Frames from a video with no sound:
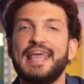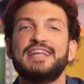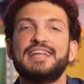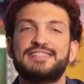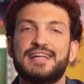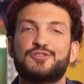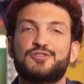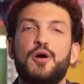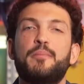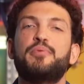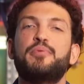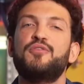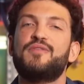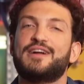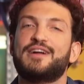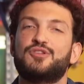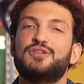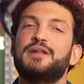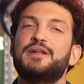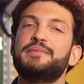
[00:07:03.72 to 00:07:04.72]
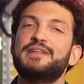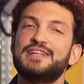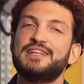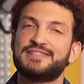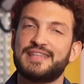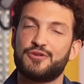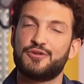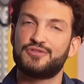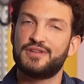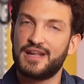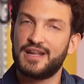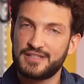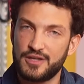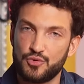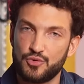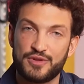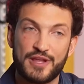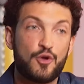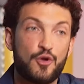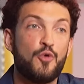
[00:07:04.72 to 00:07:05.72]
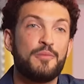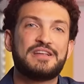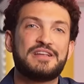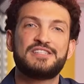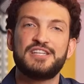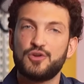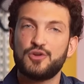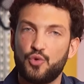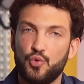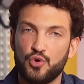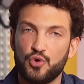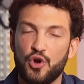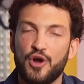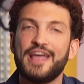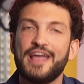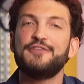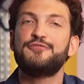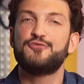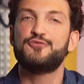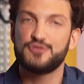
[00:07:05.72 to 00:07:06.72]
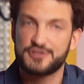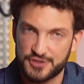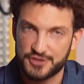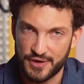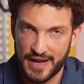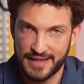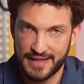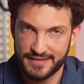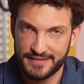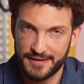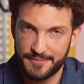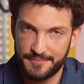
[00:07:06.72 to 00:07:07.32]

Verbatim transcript: been approved by the Ministry of Health as safe and effective.